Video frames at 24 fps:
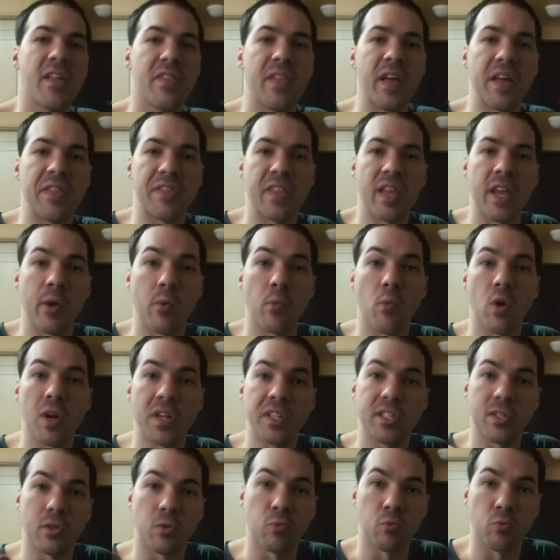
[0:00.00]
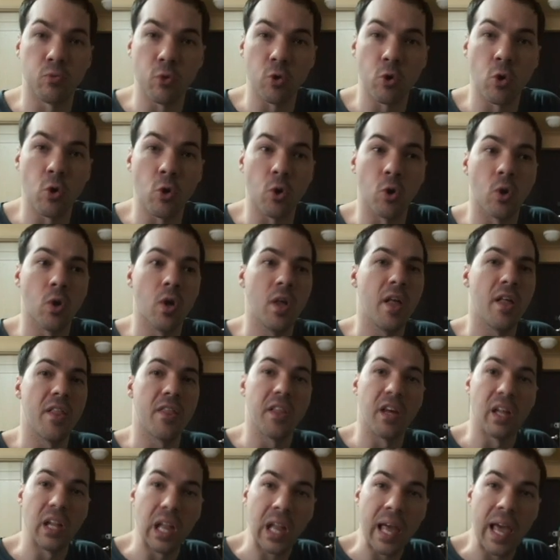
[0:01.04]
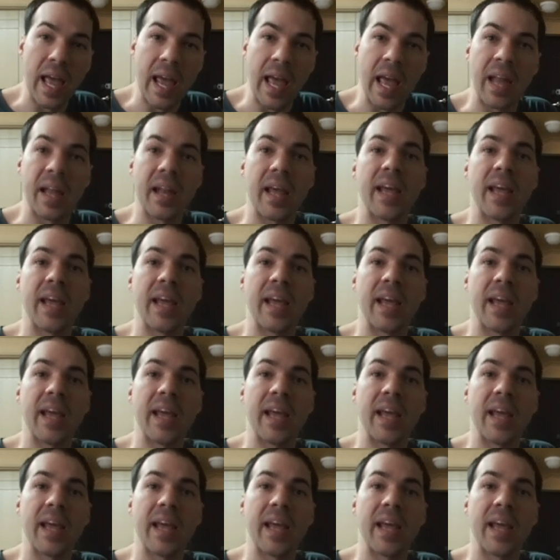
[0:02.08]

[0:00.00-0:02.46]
that they want to rule the land,